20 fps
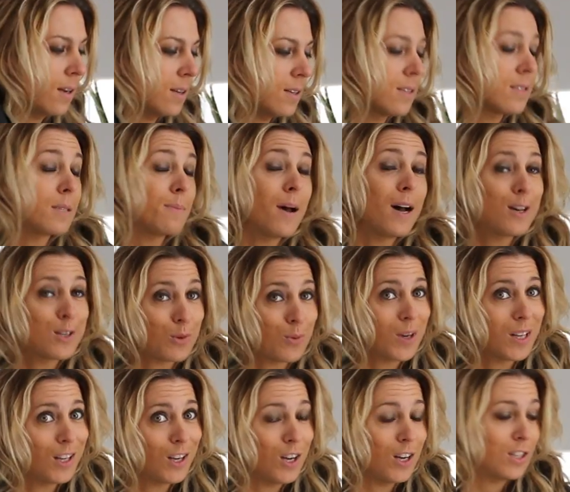Smells
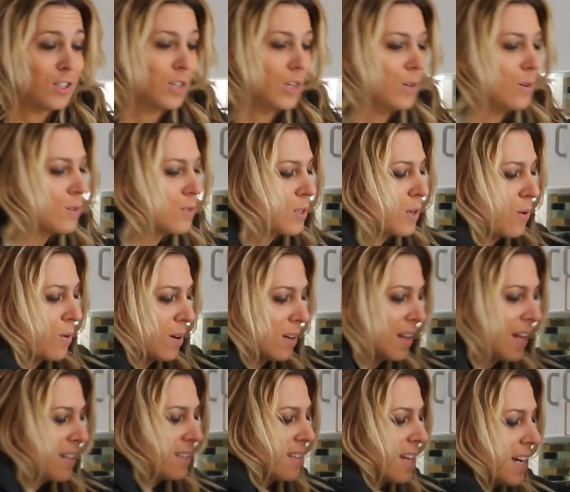really good too. So
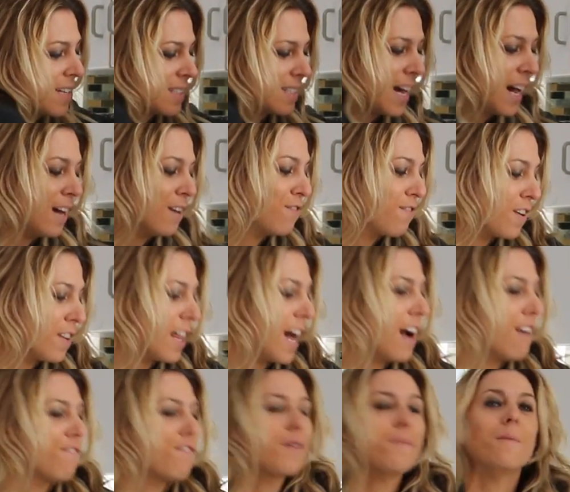that that that for
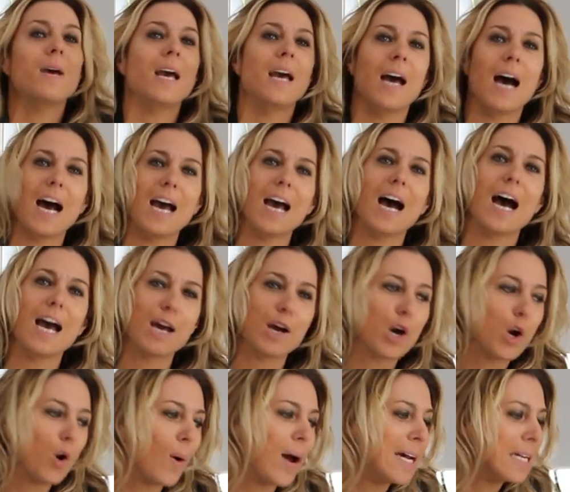that for me, I, I
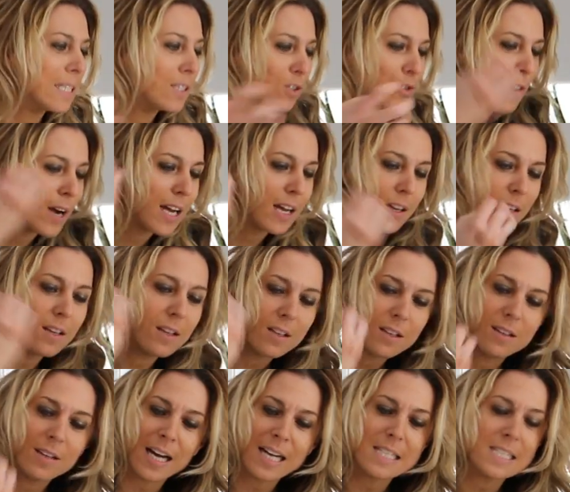equate like
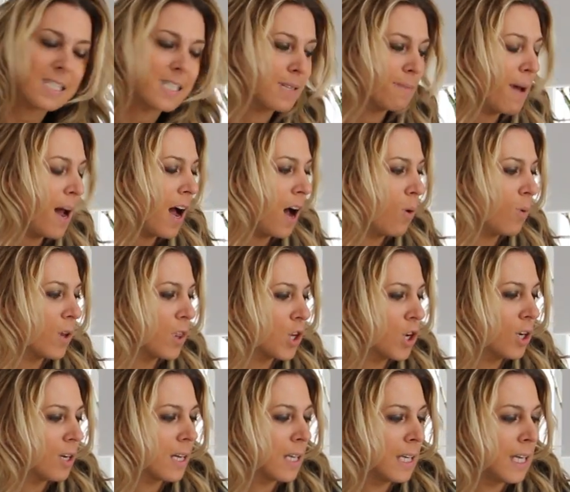nice smell with
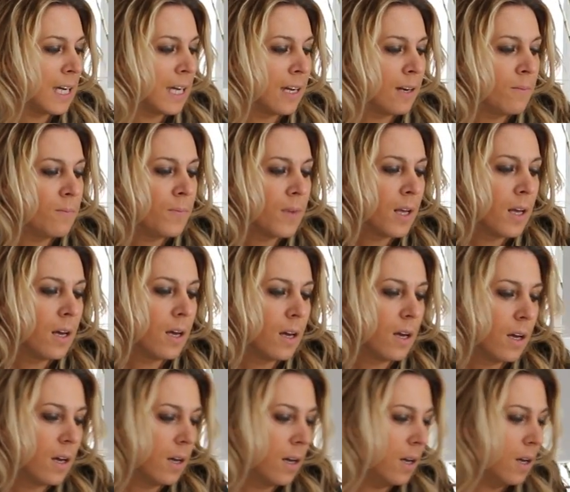good clean. I can
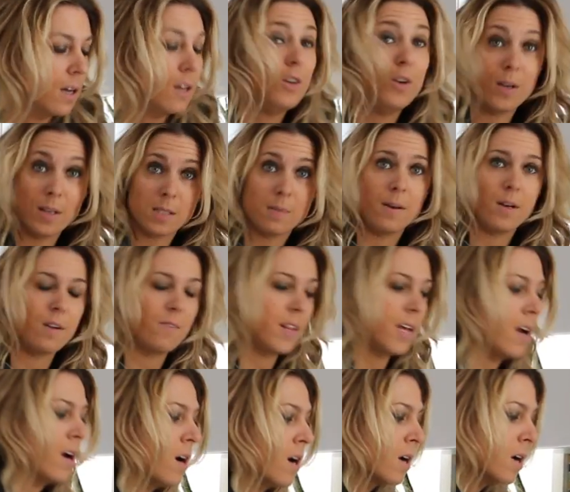smell it over here. You can smell it over
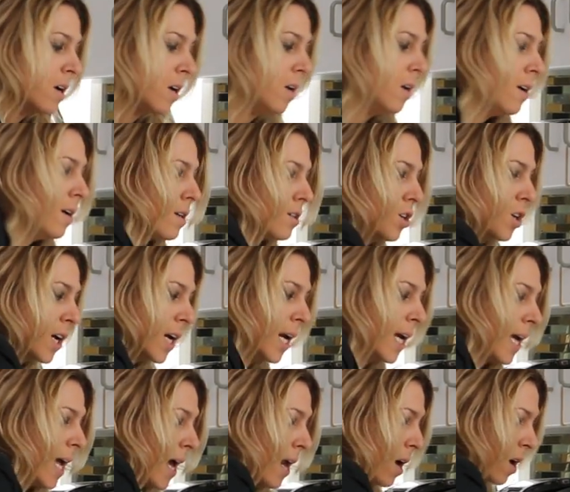there. So you're
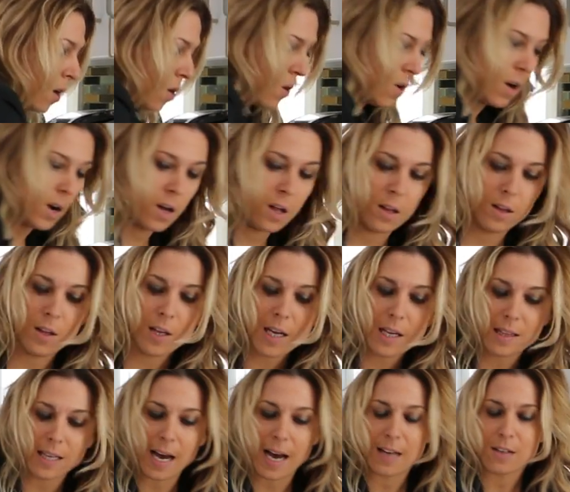gonna get it all. Look
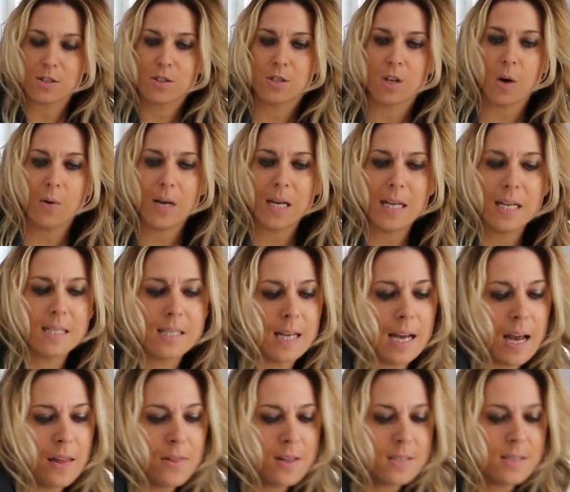at that, so
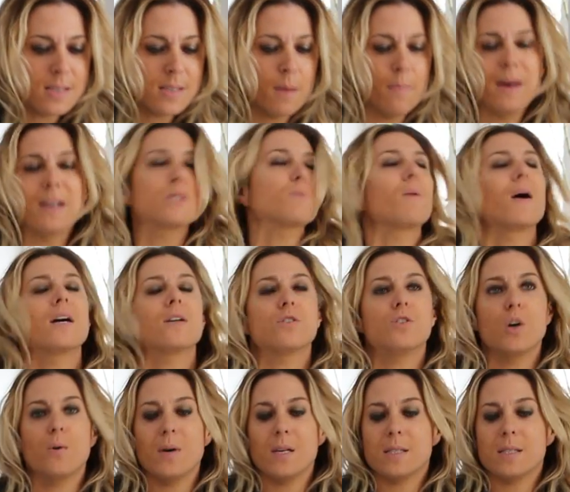easy. And this is the best part too.